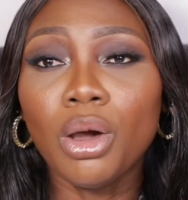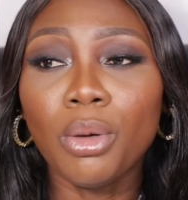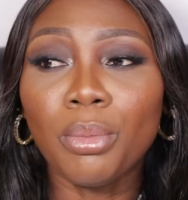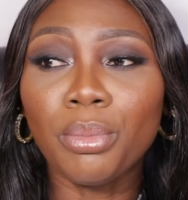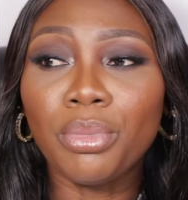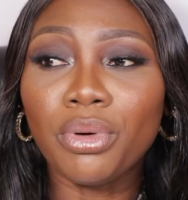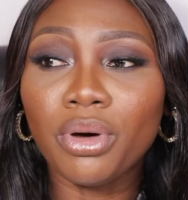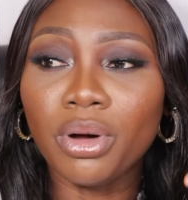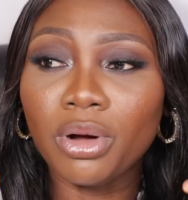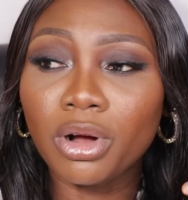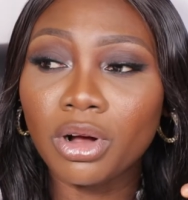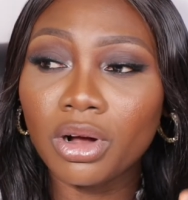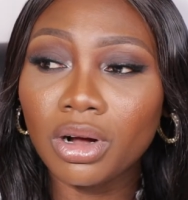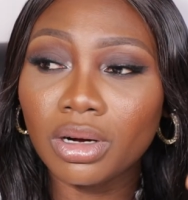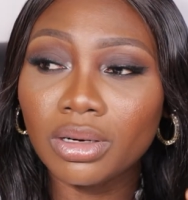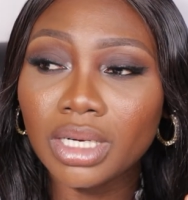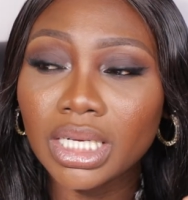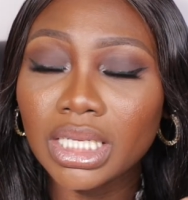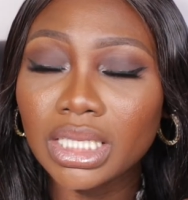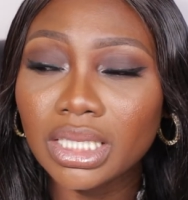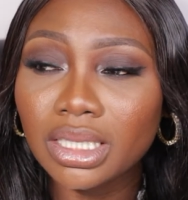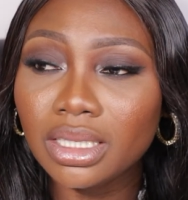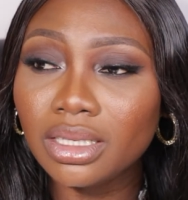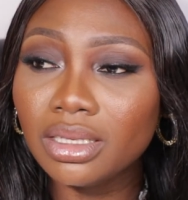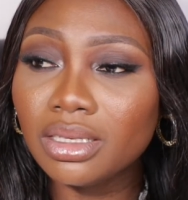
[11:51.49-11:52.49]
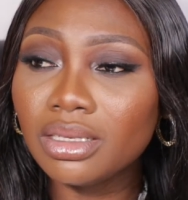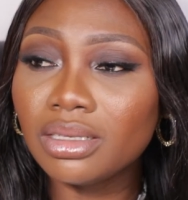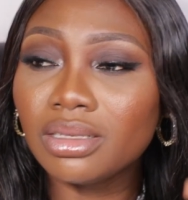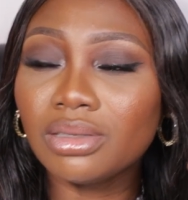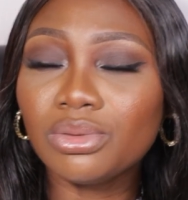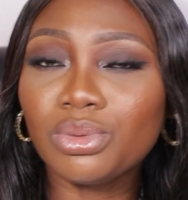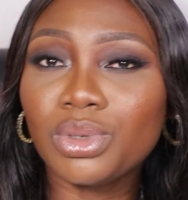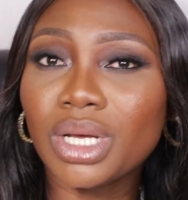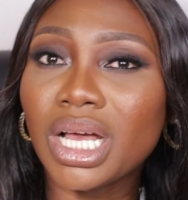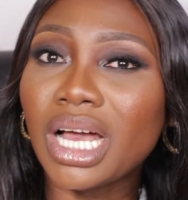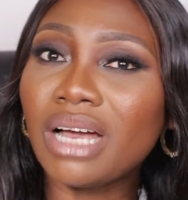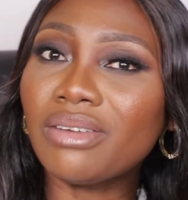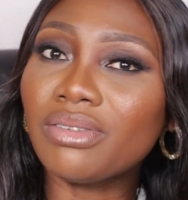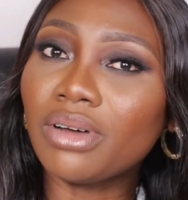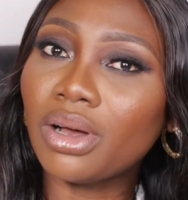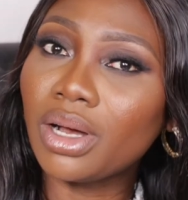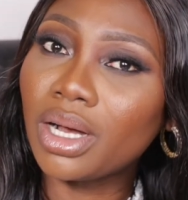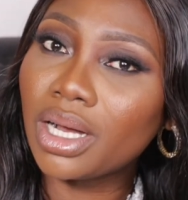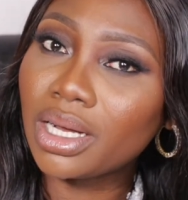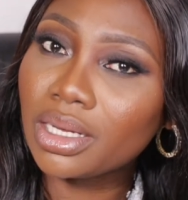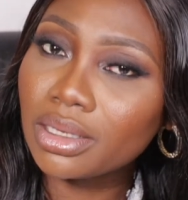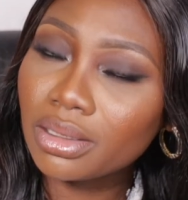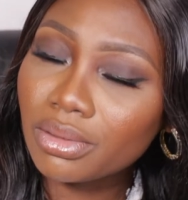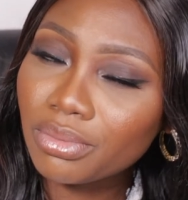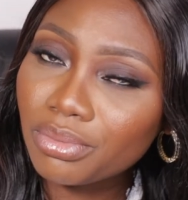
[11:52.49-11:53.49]
But currently we have
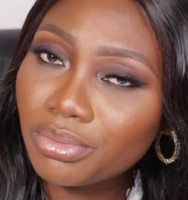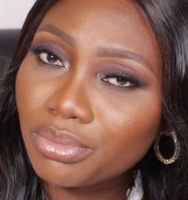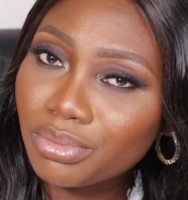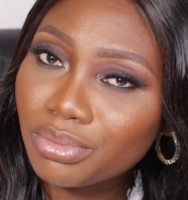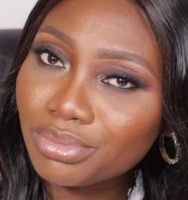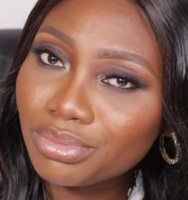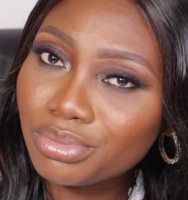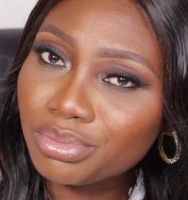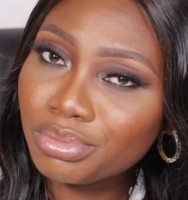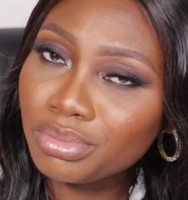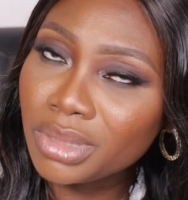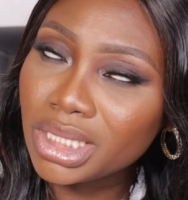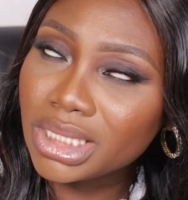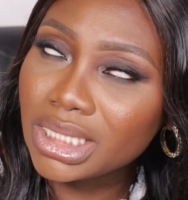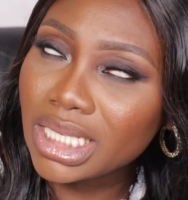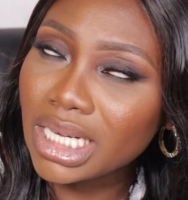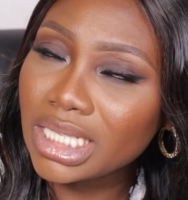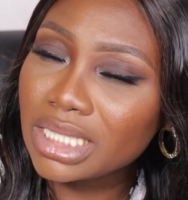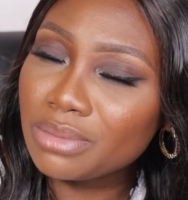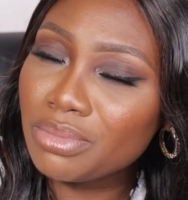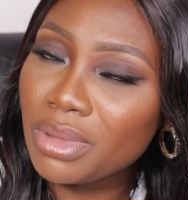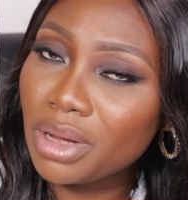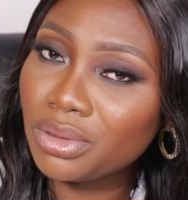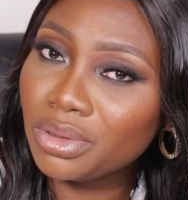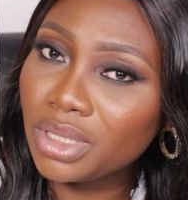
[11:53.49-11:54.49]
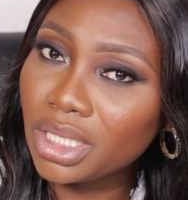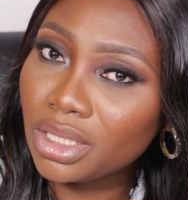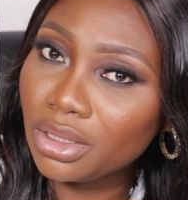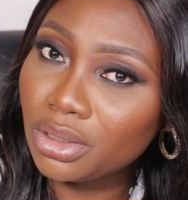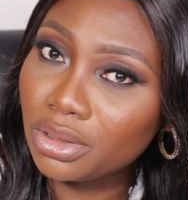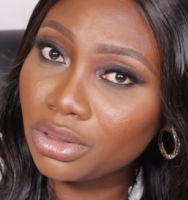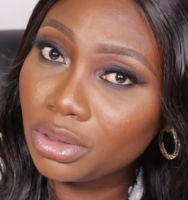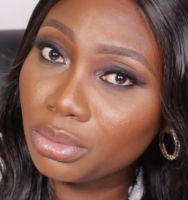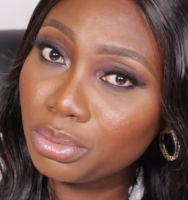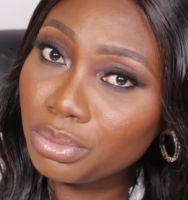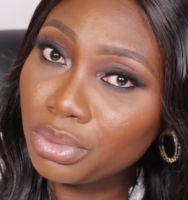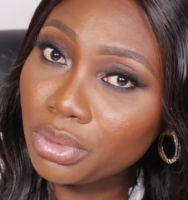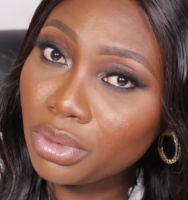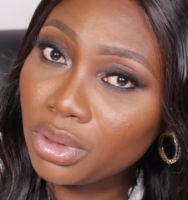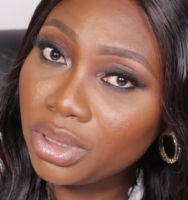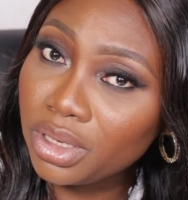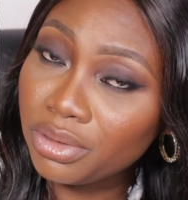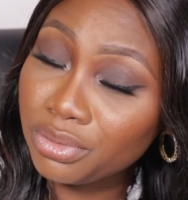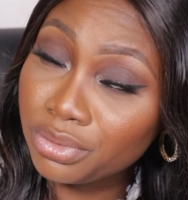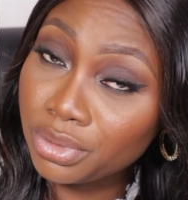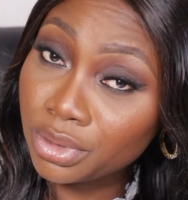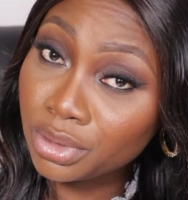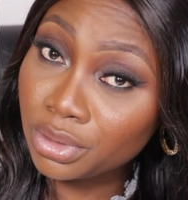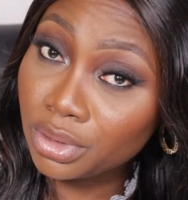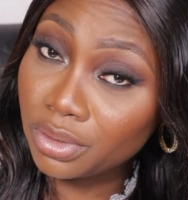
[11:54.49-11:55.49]
our meters mounted on the pole in
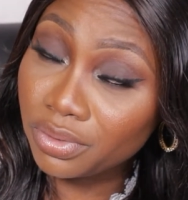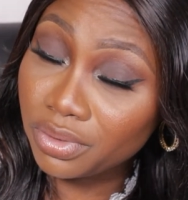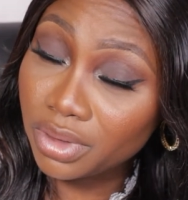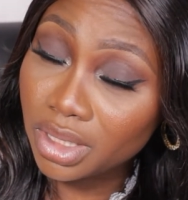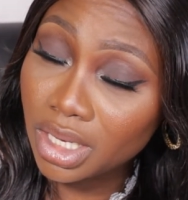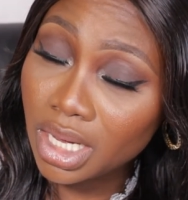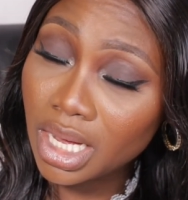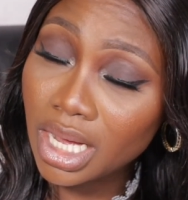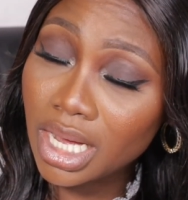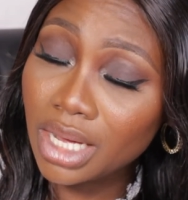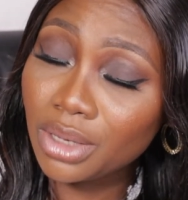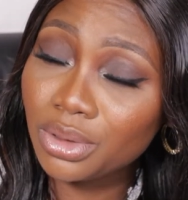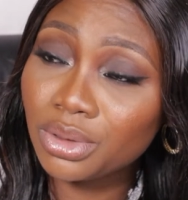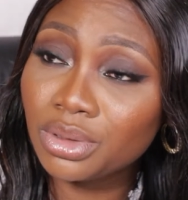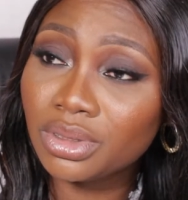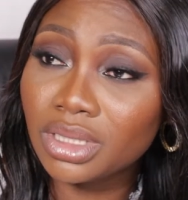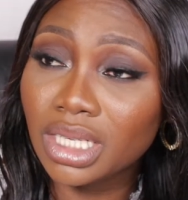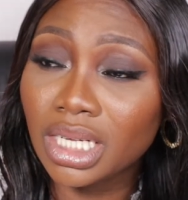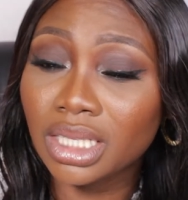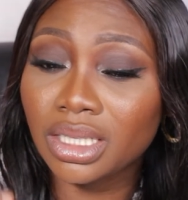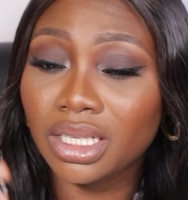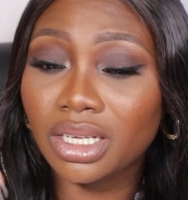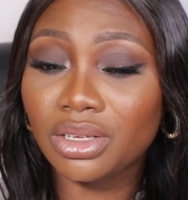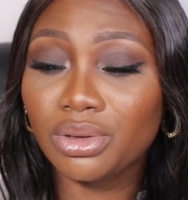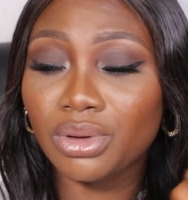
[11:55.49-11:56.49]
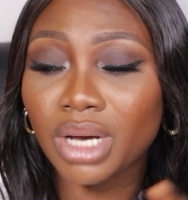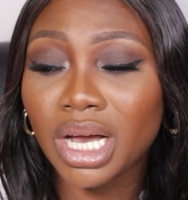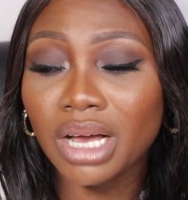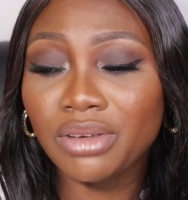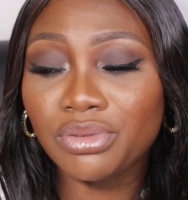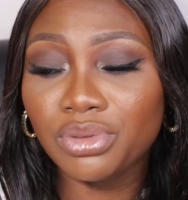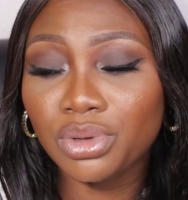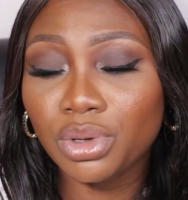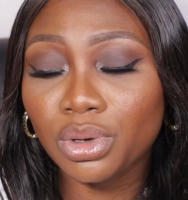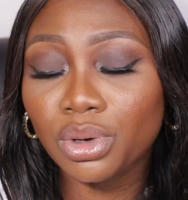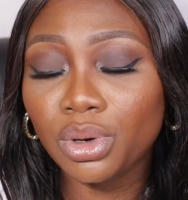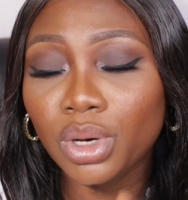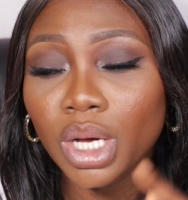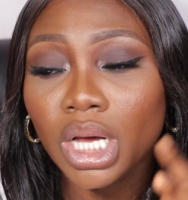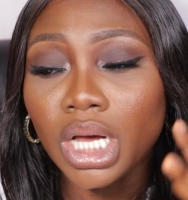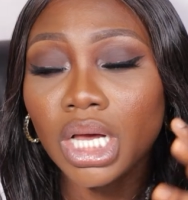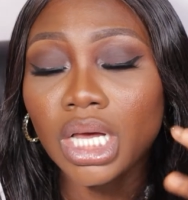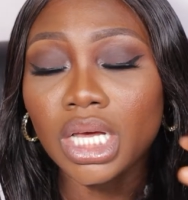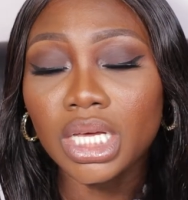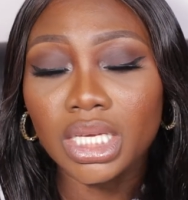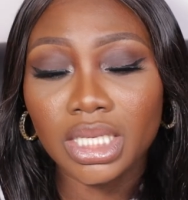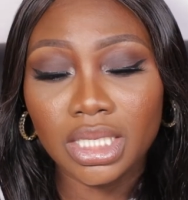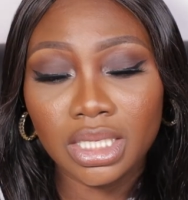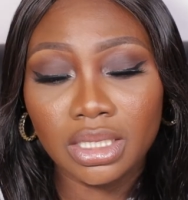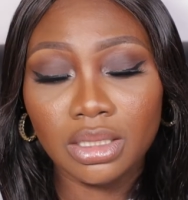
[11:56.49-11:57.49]
front of the house, and then you have your
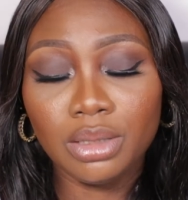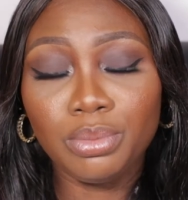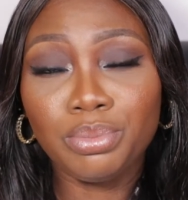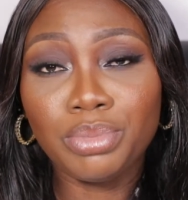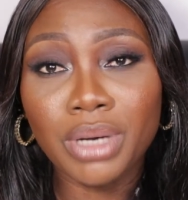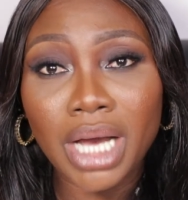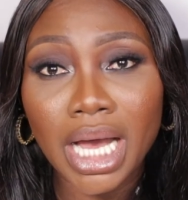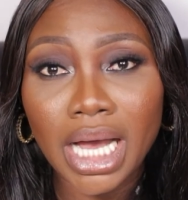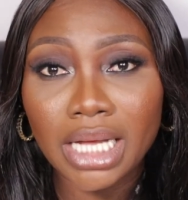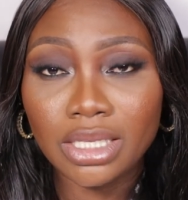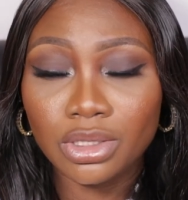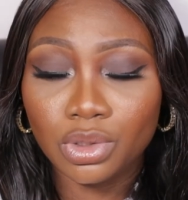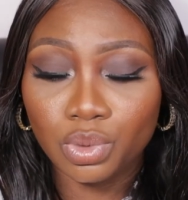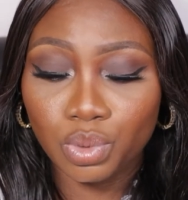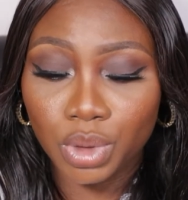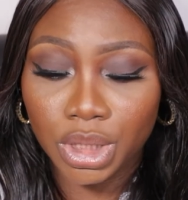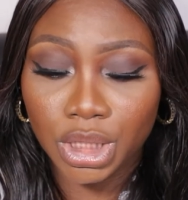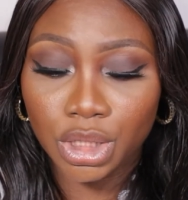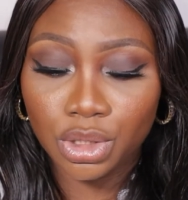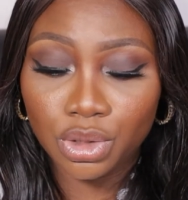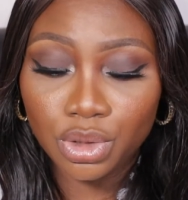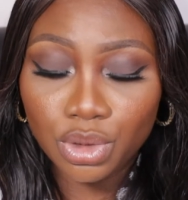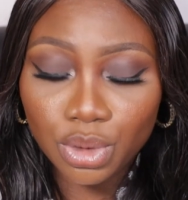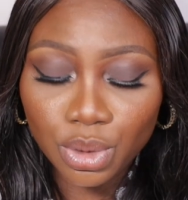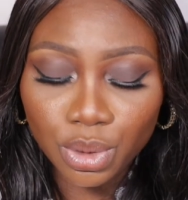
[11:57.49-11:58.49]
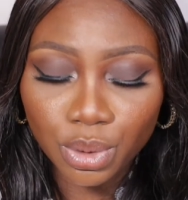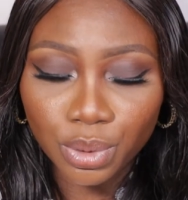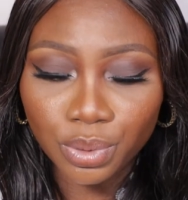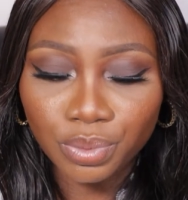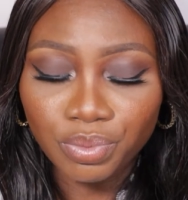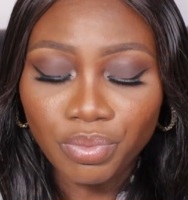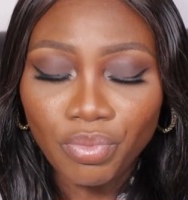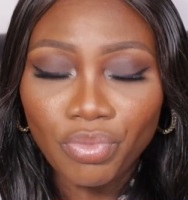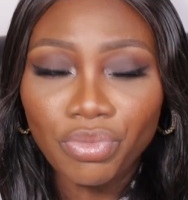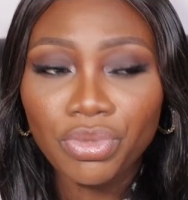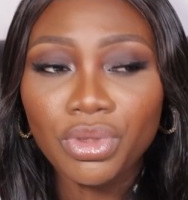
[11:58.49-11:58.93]
keypads with you.